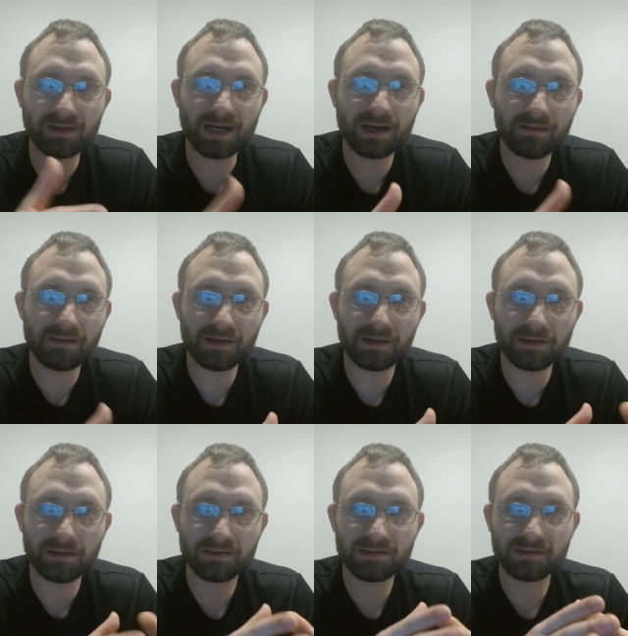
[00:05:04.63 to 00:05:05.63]
of
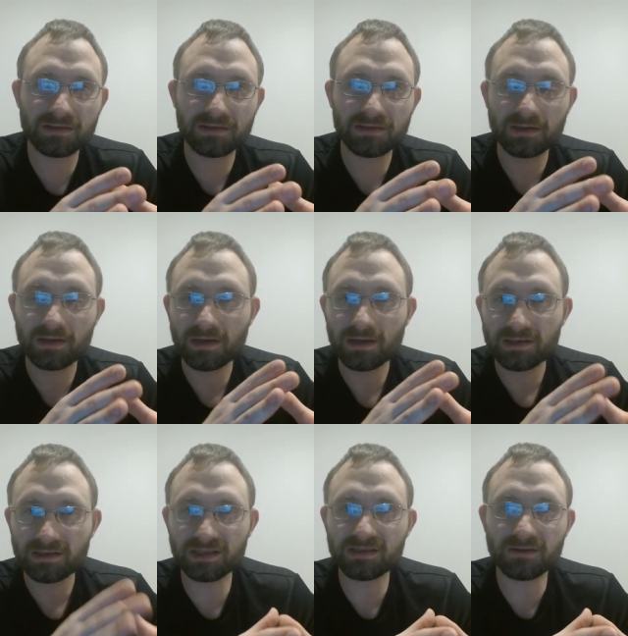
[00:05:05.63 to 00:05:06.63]
these
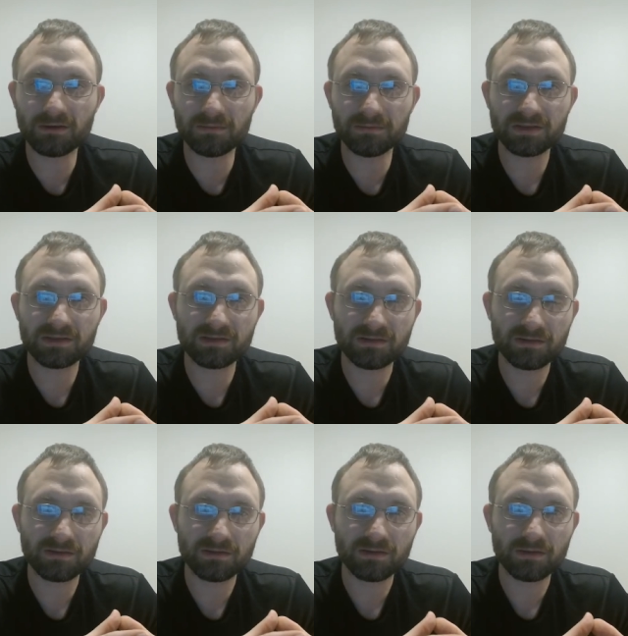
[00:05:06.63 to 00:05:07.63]
systems
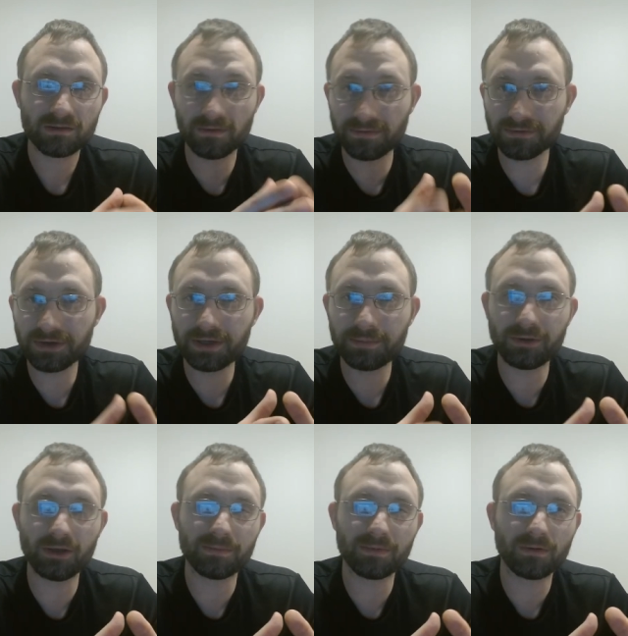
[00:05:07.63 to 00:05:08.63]
to free
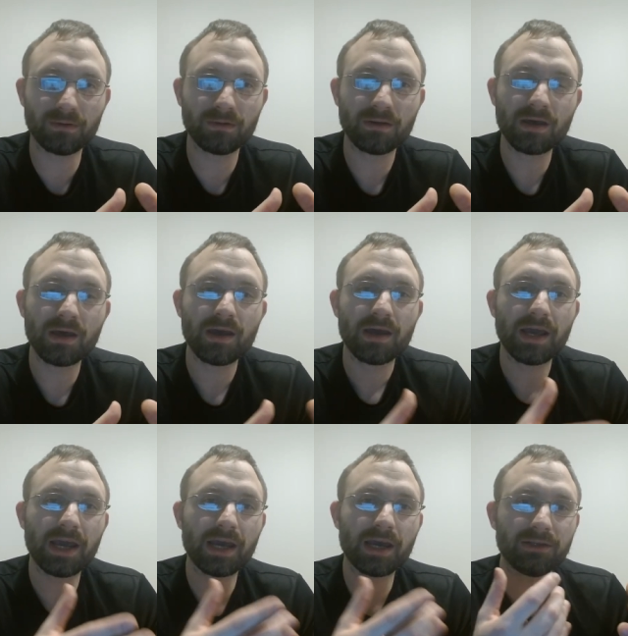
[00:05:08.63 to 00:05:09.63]
people.
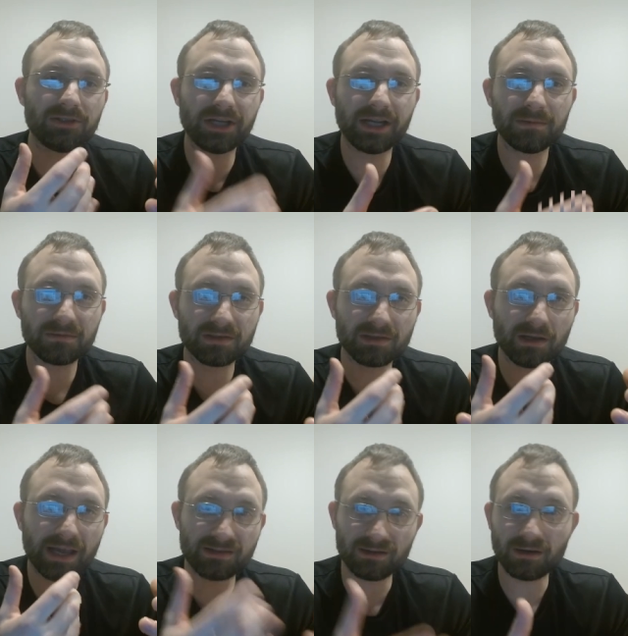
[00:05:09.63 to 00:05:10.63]
And James
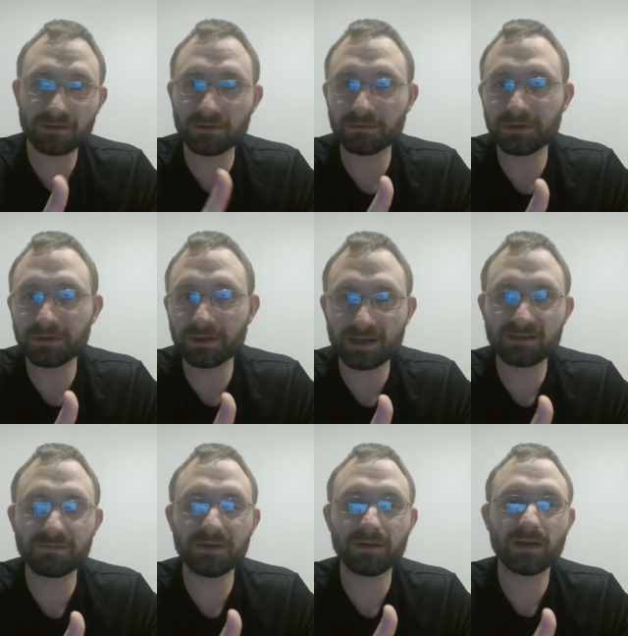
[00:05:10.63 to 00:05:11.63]
has also regressed
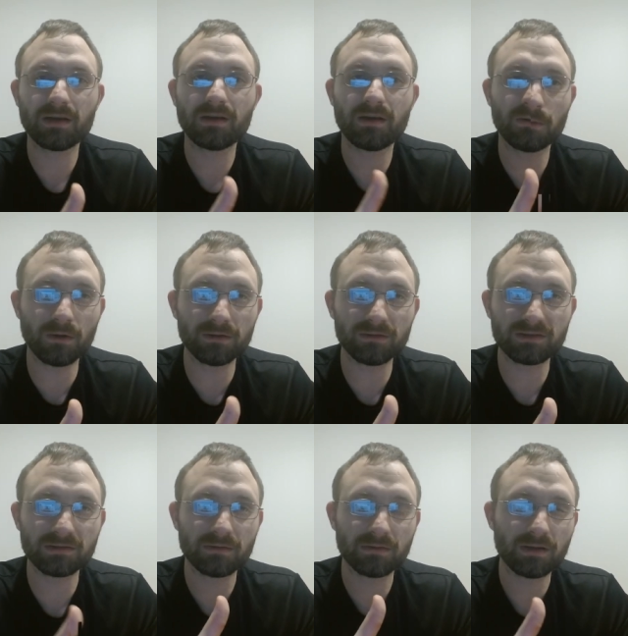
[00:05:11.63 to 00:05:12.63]
me
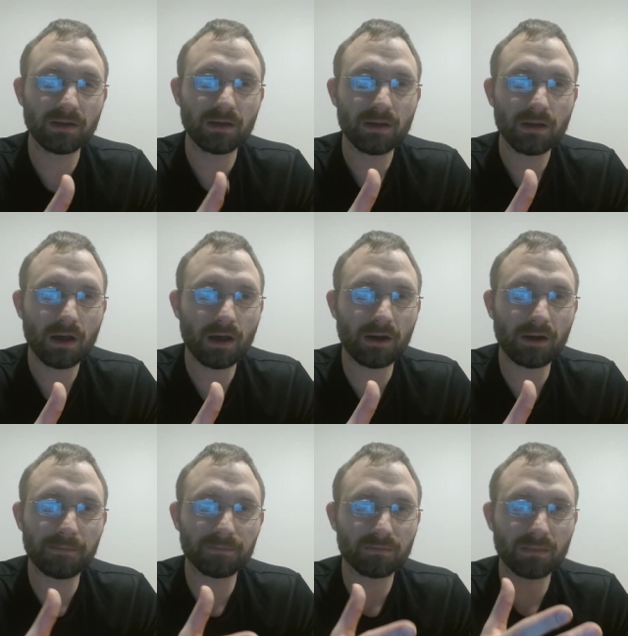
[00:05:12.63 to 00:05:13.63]
once,
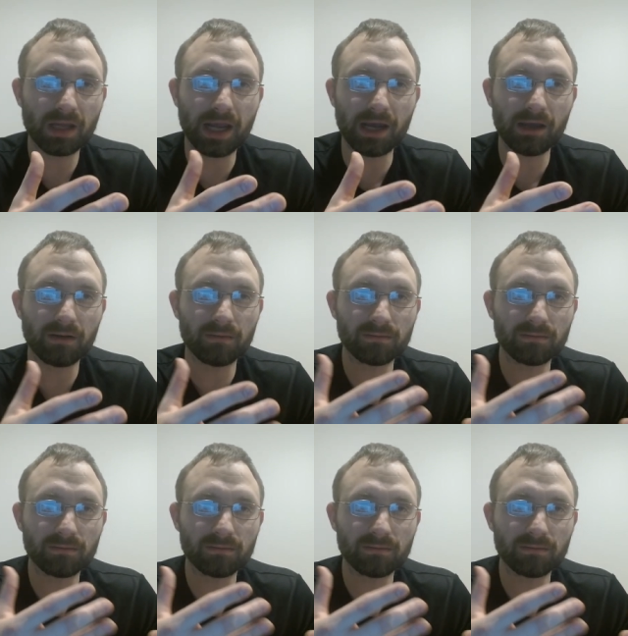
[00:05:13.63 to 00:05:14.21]
um, and